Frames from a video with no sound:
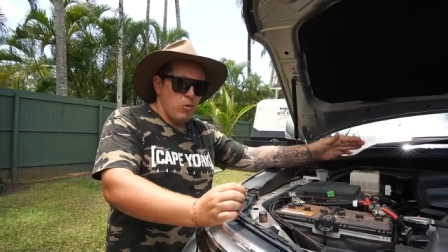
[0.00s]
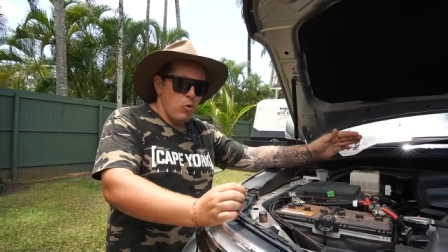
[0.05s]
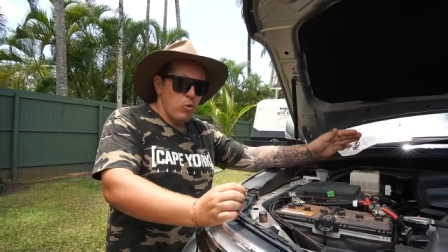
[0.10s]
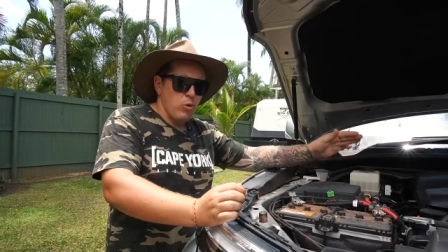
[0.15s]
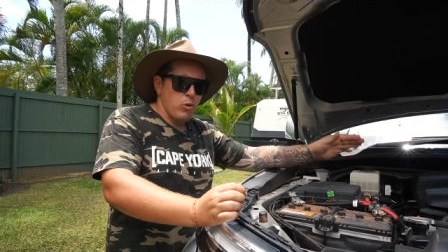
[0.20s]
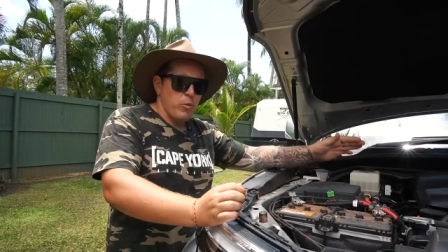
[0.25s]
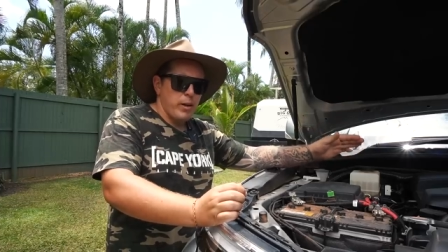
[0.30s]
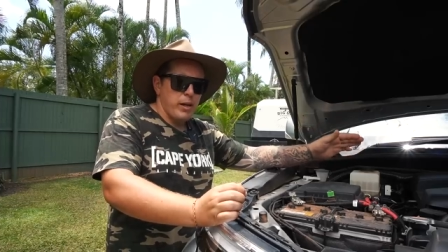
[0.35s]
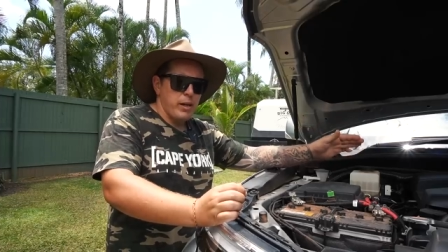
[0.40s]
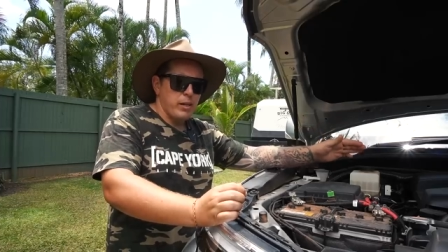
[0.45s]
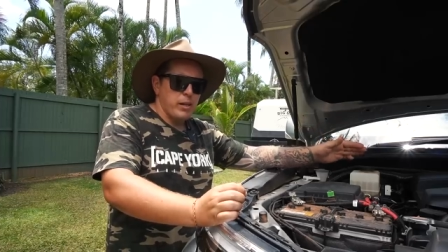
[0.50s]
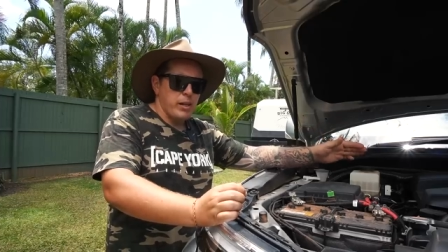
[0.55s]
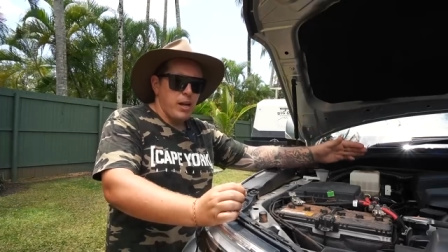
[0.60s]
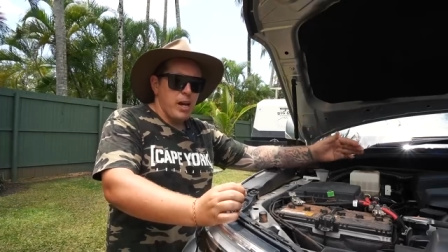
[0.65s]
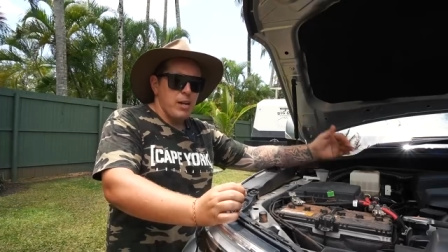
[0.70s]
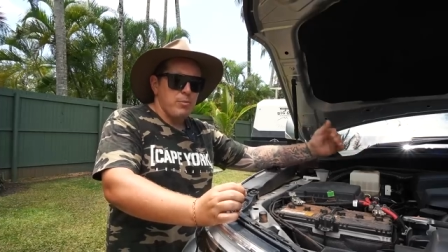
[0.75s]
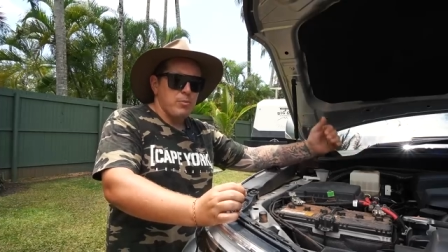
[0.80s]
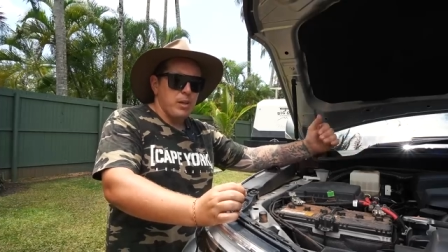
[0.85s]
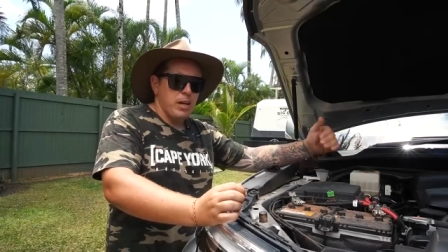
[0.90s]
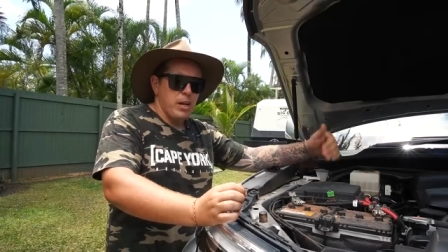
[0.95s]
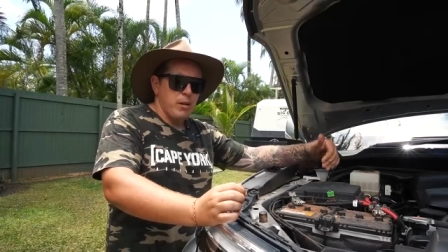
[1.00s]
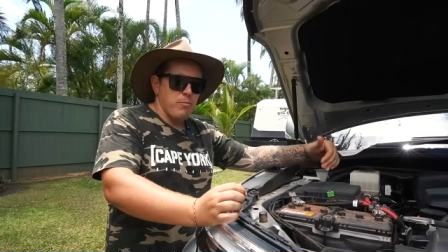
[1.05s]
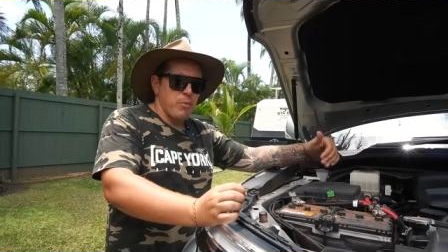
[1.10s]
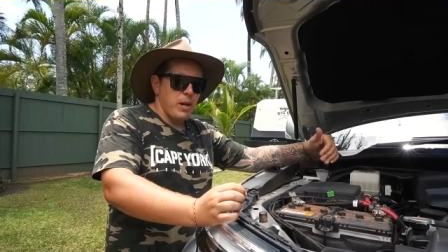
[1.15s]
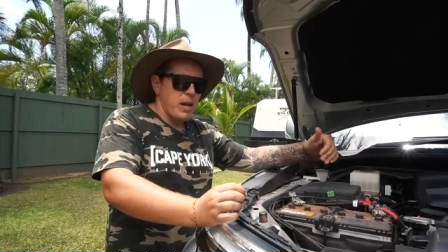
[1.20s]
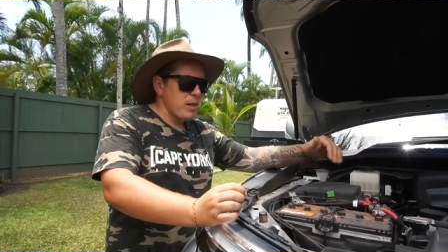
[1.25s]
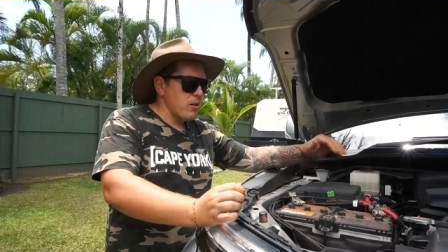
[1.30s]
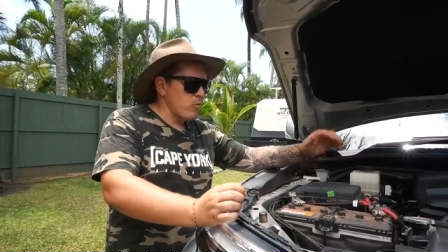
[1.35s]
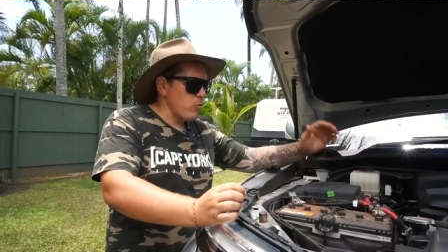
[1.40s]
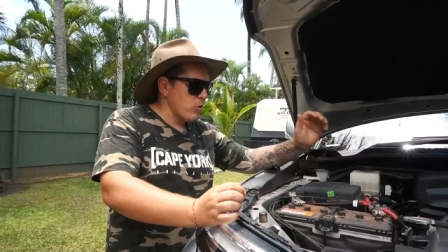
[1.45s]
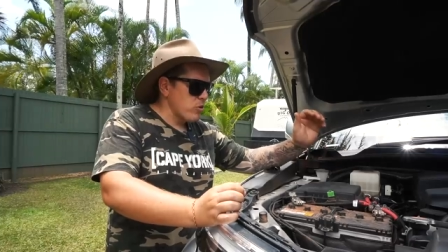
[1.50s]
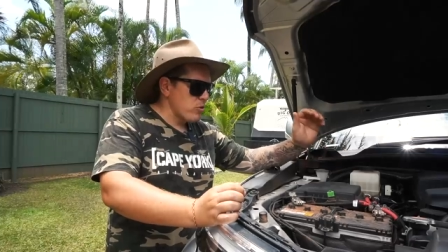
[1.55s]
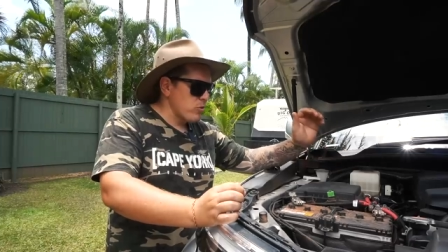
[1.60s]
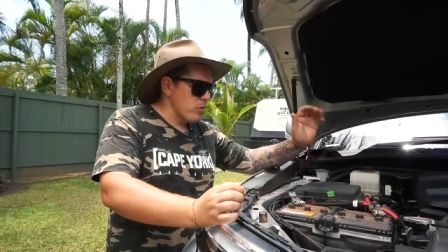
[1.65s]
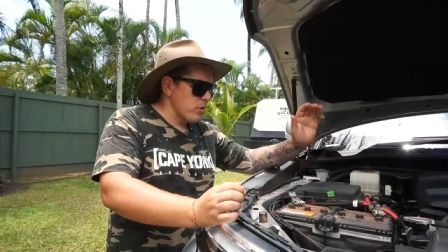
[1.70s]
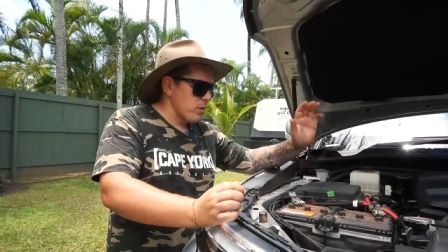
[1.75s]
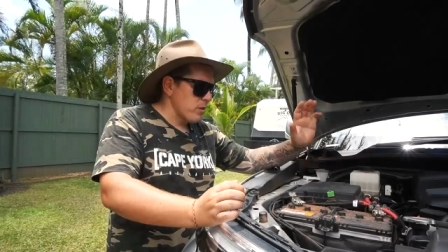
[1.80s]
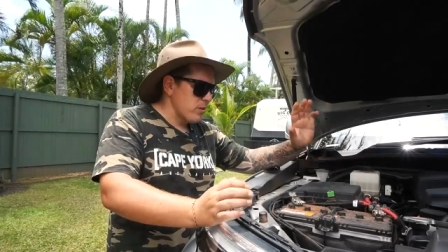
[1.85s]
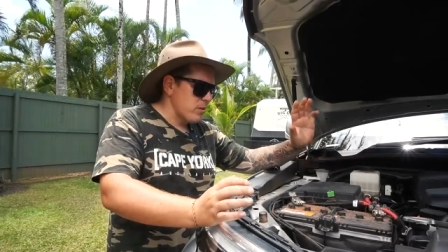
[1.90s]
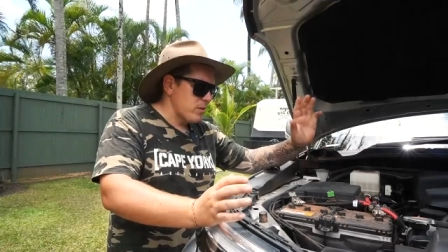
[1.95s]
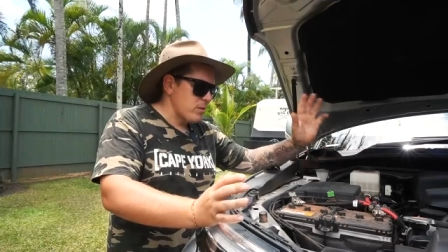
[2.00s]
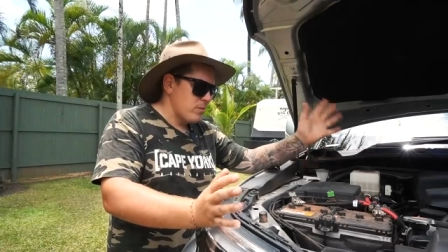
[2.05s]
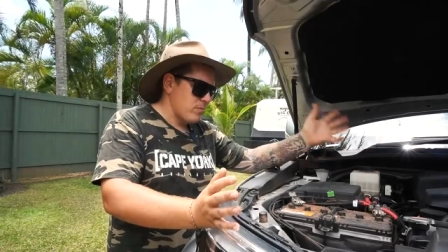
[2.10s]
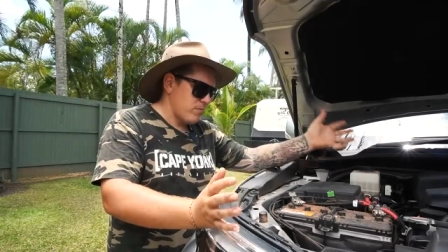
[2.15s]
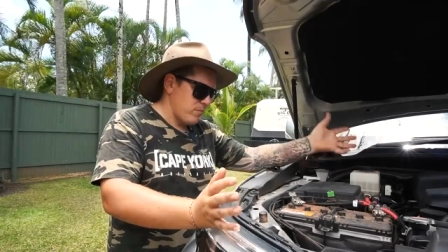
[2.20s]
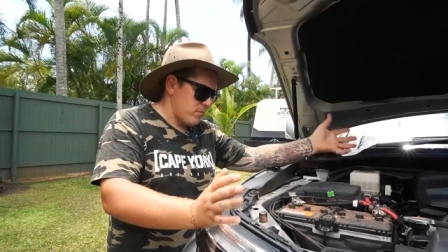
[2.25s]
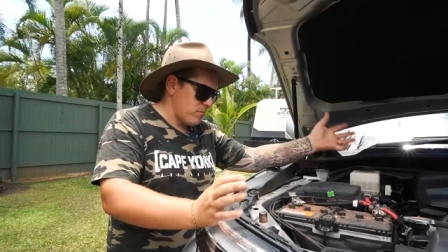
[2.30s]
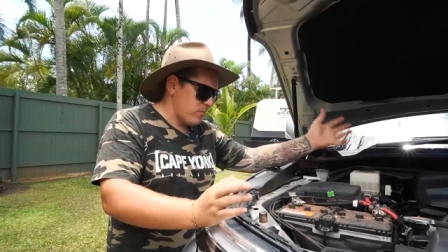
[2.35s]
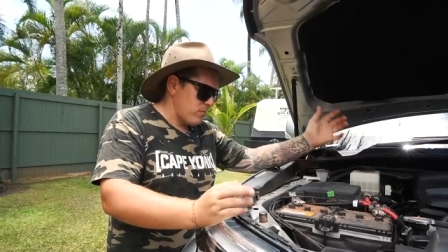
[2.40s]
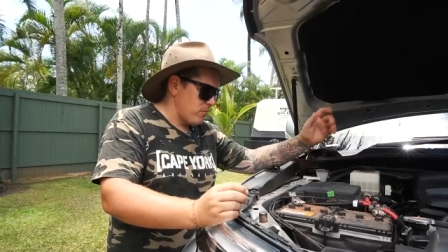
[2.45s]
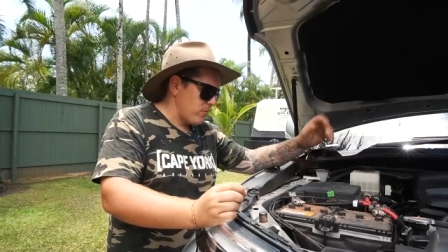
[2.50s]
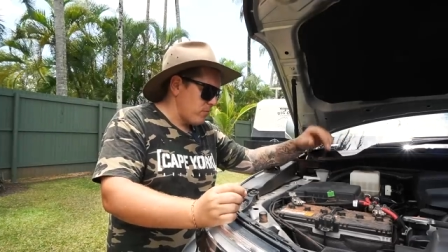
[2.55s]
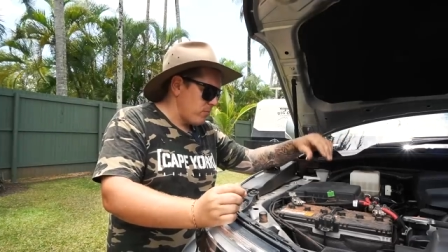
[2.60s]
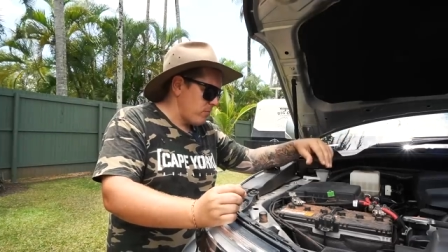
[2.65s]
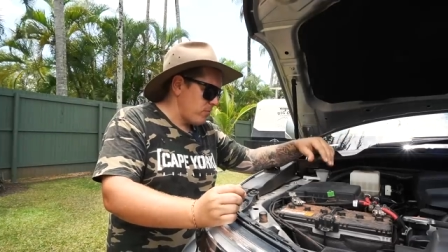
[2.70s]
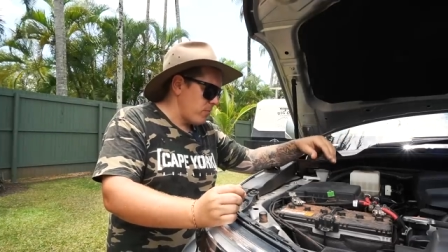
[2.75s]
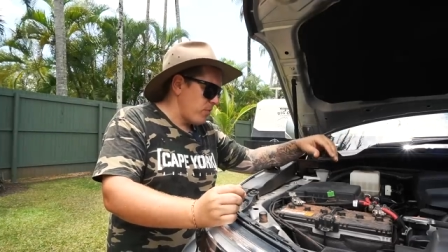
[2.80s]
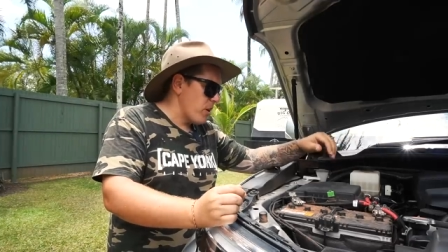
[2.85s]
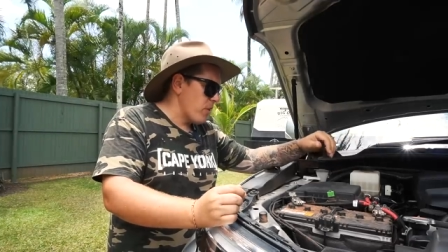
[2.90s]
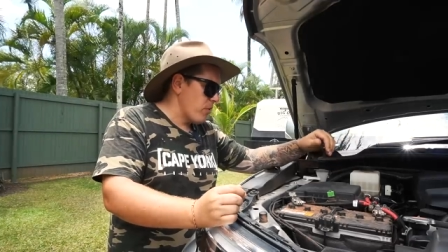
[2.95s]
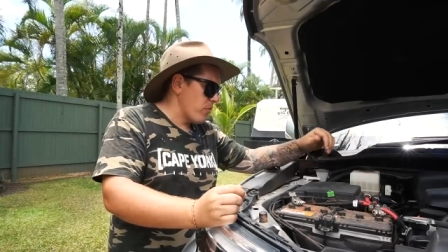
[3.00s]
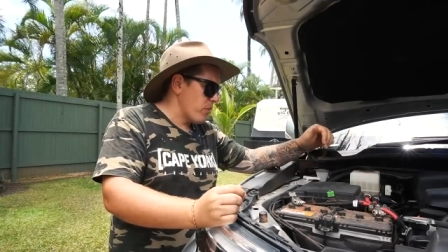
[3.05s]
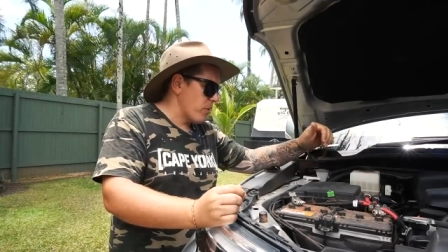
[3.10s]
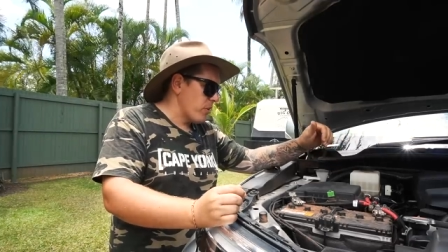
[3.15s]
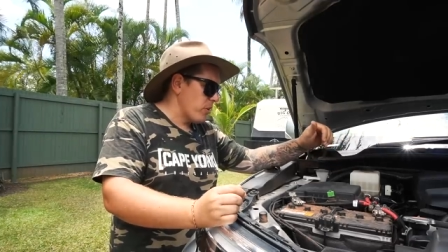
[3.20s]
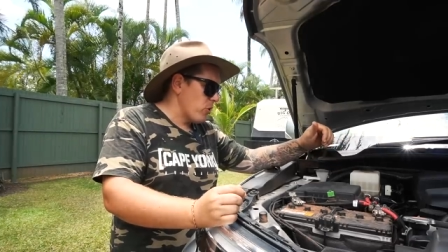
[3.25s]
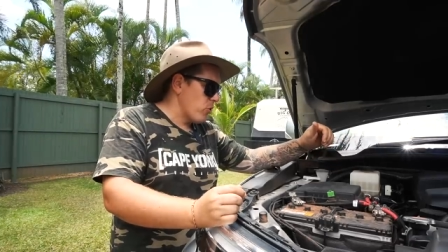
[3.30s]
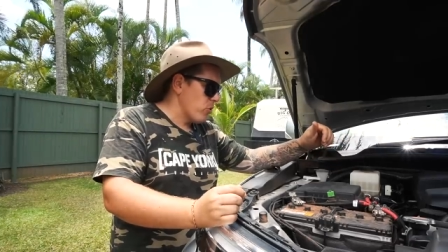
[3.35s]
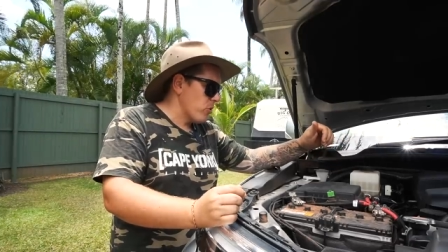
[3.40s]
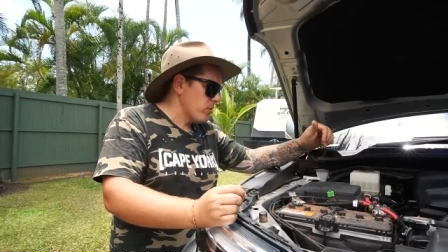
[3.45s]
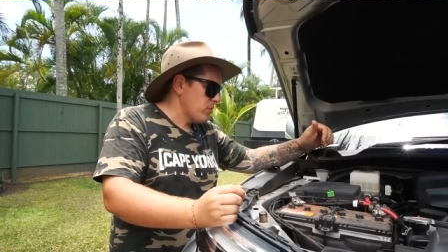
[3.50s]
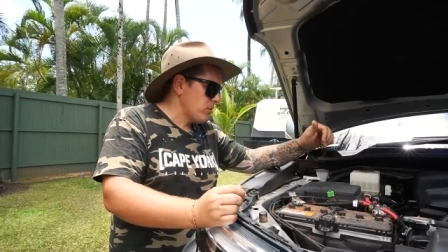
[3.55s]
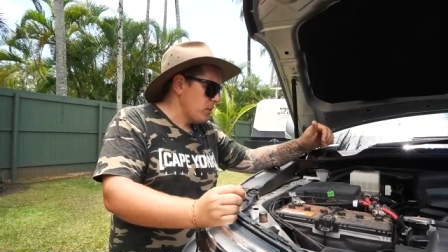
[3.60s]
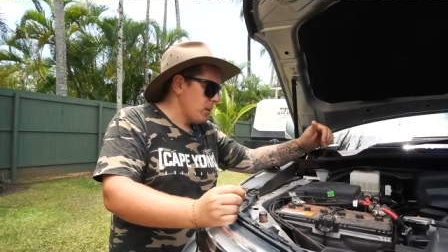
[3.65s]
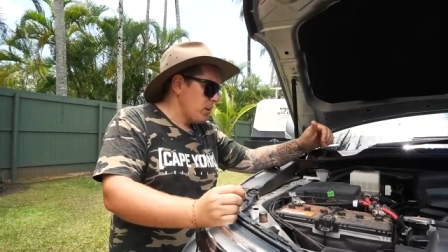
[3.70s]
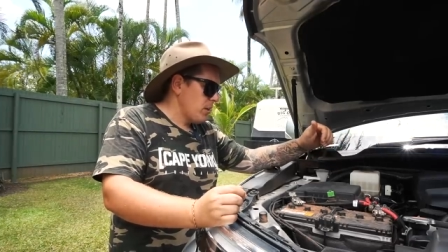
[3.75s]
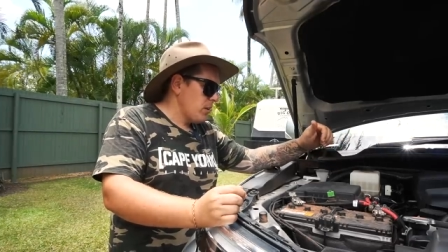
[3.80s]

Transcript: all the way to the Cape and back, which was very, very good.